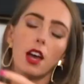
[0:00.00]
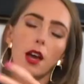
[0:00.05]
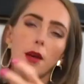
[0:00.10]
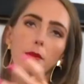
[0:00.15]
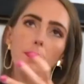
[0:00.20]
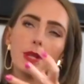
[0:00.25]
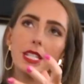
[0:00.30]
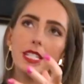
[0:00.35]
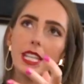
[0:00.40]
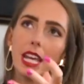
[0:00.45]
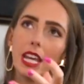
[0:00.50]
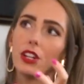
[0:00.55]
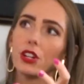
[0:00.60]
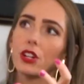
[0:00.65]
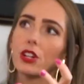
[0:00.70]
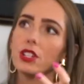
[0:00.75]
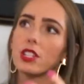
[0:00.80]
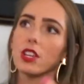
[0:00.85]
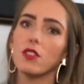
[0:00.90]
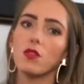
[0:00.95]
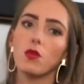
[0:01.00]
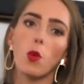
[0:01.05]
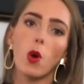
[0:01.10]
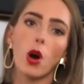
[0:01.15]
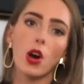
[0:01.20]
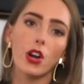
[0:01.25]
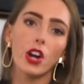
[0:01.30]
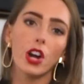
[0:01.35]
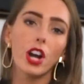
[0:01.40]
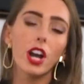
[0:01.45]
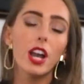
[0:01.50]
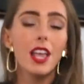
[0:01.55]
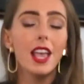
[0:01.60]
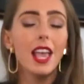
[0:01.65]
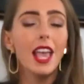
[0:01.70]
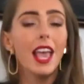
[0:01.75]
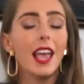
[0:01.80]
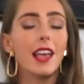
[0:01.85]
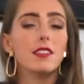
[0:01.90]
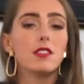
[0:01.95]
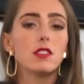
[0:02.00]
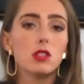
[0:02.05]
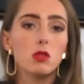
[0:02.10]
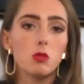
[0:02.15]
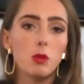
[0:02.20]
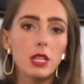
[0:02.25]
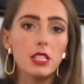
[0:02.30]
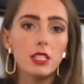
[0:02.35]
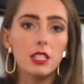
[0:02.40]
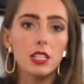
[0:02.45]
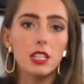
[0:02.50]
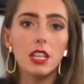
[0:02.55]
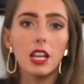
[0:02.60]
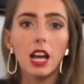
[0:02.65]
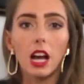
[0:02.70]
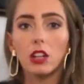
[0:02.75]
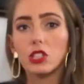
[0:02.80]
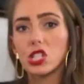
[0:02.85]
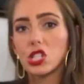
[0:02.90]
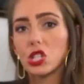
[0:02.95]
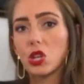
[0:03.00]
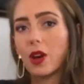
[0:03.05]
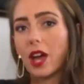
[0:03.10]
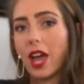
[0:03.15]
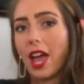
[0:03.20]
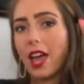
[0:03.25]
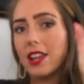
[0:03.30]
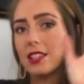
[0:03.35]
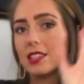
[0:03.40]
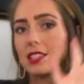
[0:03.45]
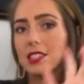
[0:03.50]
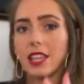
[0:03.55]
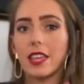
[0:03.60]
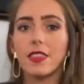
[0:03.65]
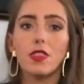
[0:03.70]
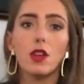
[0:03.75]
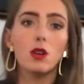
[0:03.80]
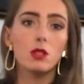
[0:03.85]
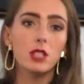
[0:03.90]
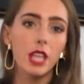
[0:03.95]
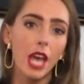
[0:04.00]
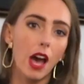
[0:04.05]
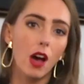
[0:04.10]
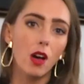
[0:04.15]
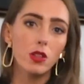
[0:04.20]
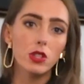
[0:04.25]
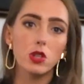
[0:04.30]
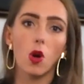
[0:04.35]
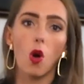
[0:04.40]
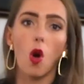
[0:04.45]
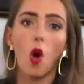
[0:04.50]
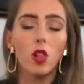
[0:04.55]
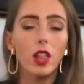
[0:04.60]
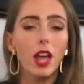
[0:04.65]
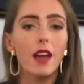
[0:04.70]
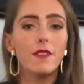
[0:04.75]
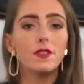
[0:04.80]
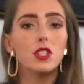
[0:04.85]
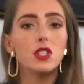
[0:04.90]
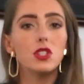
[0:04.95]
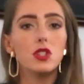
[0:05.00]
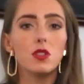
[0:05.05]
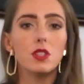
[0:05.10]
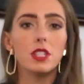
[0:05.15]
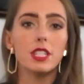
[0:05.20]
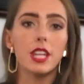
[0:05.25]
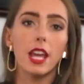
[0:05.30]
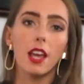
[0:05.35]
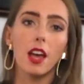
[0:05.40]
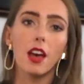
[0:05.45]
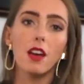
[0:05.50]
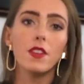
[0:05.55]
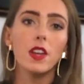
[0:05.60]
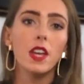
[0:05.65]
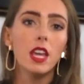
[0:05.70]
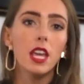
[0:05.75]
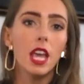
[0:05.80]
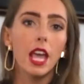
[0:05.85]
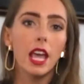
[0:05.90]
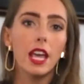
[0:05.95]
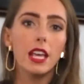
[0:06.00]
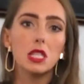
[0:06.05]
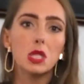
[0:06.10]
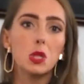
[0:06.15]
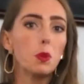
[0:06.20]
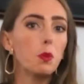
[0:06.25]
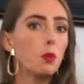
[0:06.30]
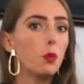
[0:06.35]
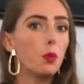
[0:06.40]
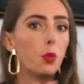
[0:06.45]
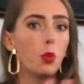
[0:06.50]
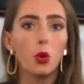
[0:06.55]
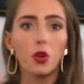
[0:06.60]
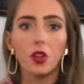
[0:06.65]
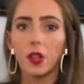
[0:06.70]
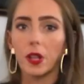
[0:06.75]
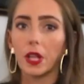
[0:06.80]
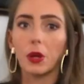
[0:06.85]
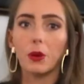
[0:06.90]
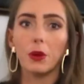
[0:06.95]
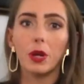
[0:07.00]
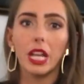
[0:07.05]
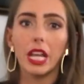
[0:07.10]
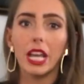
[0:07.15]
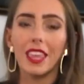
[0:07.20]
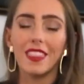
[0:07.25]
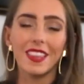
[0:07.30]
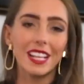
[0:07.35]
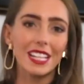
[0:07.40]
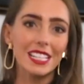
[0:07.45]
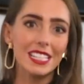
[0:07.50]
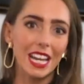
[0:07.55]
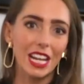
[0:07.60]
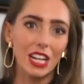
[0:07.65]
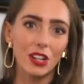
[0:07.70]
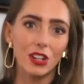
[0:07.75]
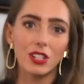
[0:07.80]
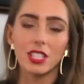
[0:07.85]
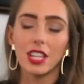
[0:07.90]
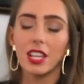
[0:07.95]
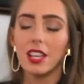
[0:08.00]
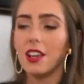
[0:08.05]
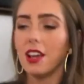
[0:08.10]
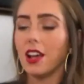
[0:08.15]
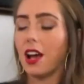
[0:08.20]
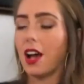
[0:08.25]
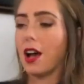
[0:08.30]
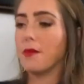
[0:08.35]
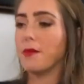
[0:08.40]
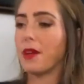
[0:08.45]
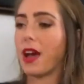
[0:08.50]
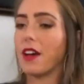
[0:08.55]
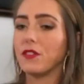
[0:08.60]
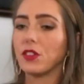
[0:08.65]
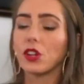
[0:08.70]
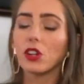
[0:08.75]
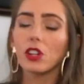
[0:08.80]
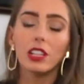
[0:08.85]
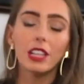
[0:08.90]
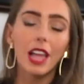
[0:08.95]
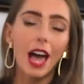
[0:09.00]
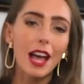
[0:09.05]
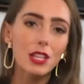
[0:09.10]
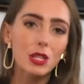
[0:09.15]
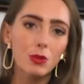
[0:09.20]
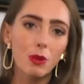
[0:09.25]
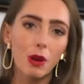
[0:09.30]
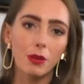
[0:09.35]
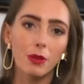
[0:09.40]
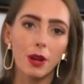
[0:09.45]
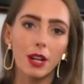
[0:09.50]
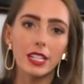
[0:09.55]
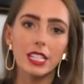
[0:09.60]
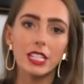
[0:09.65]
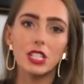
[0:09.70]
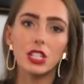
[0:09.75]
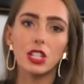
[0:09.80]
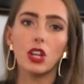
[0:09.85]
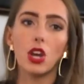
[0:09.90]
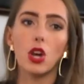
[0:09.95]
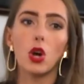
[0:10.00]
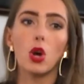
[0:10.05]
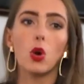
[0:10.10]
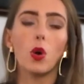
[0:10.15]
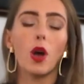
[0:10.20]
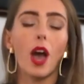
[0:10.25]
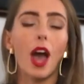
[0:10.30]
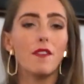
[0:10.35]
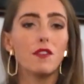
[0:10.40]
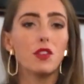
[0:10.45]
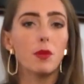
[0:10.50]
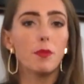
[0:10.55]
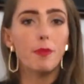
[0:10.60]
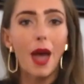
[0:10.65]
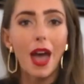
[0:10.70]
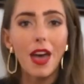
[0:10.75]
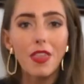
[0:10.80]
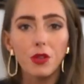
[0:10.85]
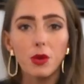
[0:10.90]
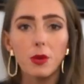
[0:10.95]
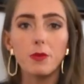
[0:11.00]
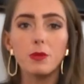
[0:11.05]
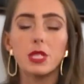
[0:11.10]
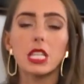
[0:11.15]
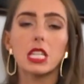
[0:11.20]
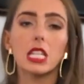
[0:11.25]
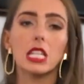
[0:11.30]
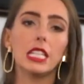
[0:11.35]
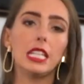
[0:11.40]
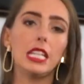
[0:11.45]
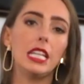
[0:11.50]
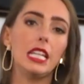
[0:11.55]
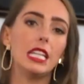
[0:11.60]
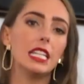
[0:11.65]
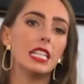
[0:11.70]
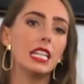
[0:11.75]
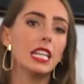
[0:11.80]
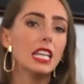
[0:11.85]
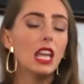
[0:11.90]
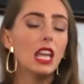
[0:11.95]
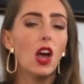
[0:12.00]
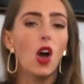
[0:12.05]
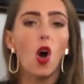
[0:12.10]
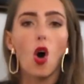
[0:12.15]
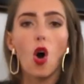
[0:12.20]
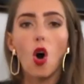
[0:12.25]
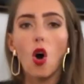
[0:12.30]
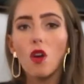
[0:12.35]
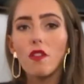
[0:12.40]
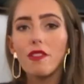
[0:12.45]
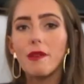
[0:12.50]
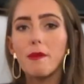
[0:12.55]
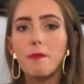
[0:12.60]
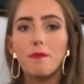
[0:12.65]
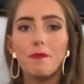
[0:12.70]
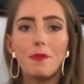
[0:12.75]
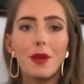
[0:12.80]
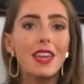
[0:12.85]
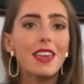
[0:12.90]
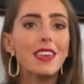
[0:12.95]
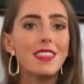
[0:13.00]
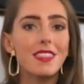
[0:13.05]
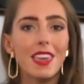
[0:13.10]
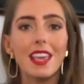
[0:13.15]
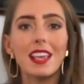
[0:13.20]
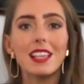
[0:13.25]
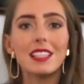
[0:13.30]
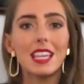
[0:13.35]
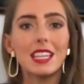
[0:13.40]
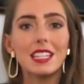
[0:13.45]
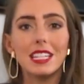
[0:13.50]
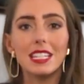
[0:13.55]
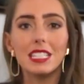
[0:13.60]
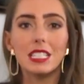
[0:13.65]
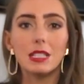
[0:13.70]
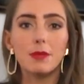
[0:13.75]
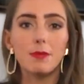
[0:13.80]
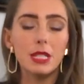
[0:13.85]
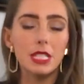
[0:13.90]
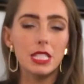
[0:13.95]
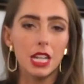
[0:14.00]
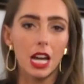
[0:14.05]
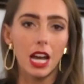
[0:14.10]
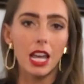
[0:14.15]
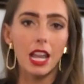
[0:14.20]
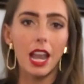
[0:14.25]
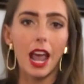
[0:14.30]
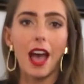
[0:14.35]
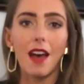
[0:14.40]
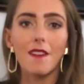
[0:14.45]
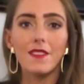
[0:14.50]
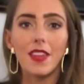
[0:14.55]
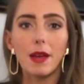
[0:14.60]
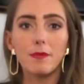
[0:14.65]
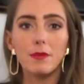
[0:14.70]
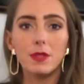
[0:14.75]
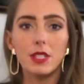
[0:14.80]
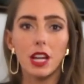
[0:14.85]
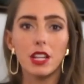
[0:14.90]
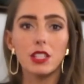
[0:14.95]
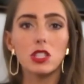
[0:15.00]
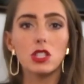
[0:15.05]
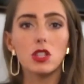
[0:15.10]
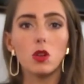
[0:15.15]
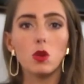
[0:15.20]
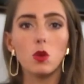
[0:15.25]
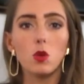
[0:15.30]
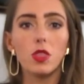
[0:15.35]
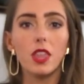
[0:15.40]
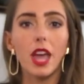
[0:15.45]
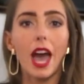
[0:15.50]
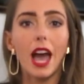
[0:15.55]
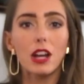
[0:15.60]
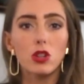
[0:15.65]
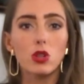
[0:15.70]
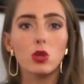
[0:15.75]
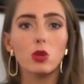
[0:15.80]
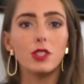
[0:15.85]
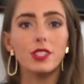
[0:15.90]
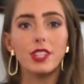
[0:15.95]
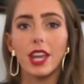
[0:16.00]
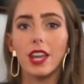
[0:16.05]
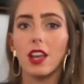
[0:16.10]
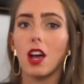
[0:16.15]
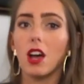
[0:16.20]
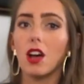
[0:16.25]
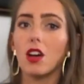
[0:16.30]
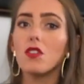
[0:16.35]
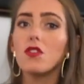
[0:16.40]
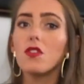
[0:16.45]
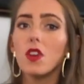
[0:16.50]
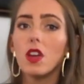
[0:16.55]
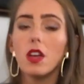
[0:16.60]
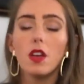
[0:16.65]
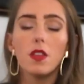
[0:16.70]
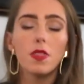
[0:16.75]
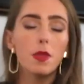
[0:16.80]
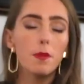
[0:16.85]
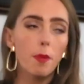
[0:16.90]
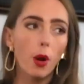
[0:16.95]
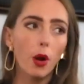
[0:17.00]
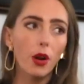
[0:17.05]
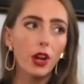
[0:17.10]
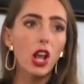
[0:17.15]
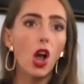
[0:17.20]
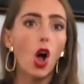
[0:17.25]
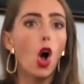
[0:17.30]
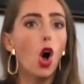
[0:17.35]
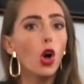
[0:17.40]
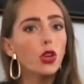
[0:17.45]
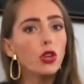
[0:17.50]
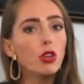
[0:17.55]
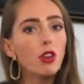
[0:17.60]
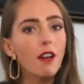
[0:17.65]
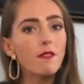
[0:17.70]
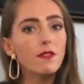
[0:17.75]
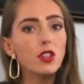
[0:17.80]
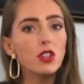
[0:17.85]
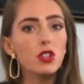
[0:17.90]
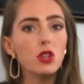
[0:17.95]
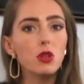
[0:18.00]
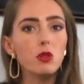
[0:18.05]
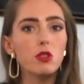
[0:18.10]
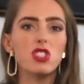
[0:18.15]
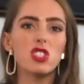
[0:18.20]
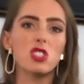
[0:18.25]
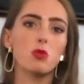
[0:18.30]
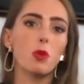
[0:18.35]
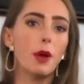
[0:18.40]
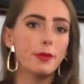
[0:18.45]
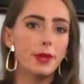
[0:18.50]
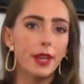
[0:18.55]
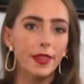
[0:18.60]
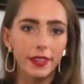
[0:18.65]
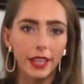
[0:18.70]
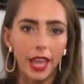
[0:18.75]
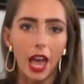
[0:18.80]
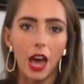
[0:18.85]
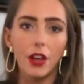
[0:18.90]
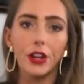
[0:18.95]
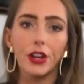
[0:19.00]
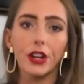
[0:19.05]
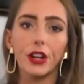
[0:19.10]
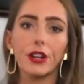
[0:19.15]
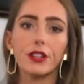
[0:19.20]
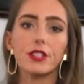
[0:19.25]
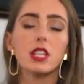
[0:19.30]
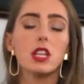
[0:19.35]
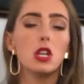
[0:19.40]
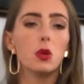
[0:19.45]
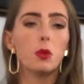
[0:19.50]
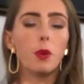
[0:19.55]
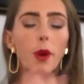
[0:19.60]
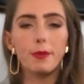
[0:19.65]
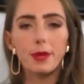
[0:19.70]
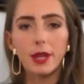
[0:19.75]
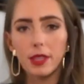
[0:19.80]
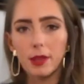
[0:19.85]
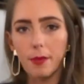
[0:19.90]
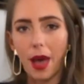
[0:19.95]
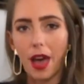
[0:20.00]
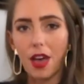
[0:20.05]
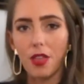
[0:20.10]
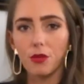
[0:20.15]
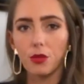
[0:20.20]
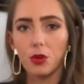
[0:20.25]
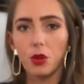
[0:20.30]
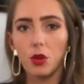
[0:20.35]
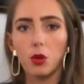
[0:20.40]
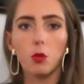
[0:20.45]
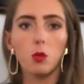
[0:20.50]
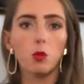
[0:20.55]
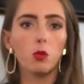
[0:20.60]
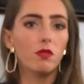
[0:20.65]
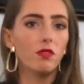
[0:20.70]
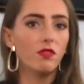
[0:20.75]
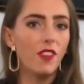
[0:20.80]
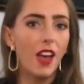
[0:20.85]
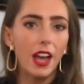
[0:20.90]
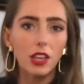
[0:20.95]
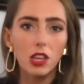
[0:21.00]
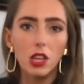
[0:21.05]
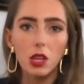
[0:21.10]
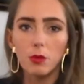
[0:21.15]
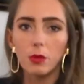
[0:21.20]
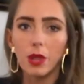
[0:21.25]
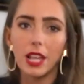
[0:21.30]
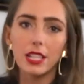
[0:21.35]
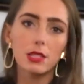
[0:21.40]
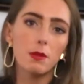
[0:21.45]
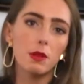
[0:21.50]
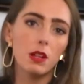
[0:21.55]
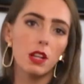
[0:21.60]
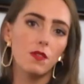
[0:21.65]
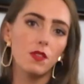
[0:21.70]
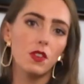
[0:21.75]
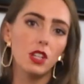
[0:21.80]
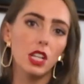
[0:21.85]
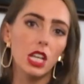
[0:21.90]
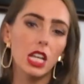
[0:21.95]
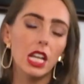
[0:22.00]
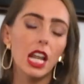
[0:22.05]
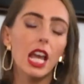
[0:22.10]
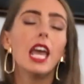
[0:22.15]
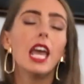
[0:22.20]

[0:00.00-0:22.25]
containers of water and sweet tea. I'll just go ahead and set those out. So all I have to do the day of is pour the liquid in the containers. Have your glassware ready to go, have your bathrooms cleaned, all the big things that need to be done, have them done. So the actual day of the party, all you have to do is just wipe down the counters, wipe down the bathroom, vacuum last minute if you need,